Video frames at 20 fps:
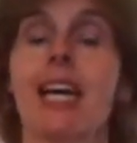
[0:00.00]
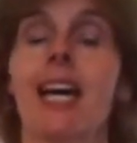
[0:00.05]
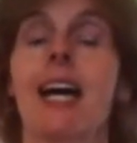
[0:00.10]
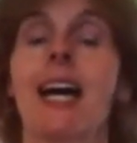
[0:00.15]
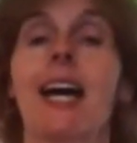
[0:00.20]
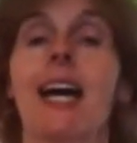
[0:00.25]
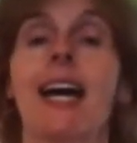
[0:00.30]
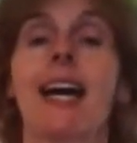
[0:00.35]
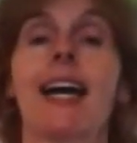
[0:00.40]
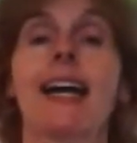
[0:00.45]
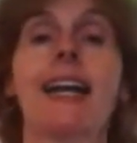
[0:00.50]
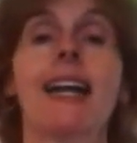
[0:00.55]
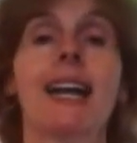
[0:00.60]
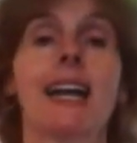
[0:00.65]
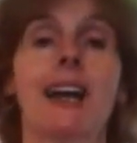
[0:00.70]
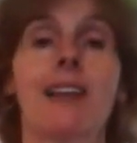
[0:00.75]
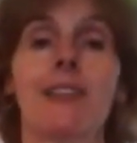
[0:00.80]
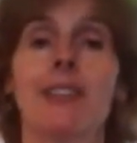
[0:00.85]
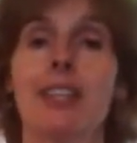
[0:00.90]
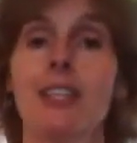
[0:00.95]
I
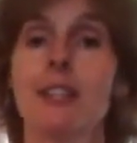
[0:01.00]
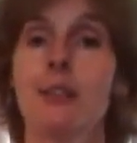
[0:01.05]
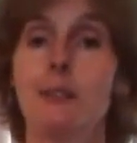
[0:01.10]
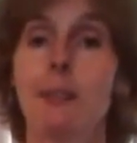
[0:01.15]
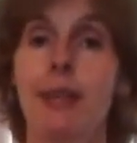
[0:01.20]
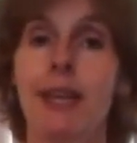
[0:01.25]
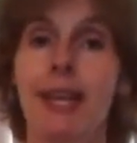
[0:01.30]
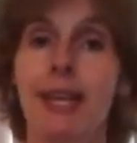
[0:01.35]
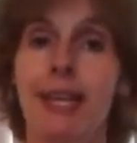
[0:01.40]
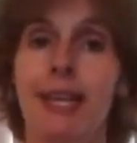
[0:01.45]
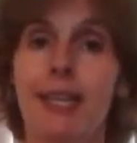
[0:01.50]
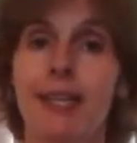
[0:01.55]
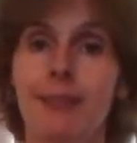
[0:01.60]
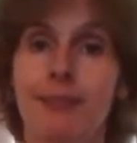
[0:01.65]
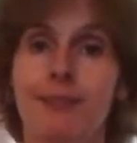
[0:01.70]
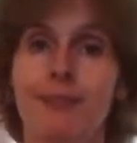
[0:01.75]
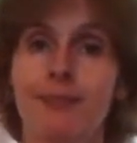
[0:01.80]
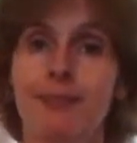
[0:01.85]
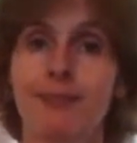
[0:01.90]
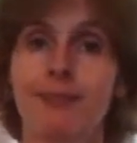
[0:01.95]
have this
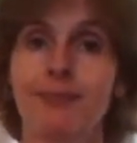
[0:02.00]
pain,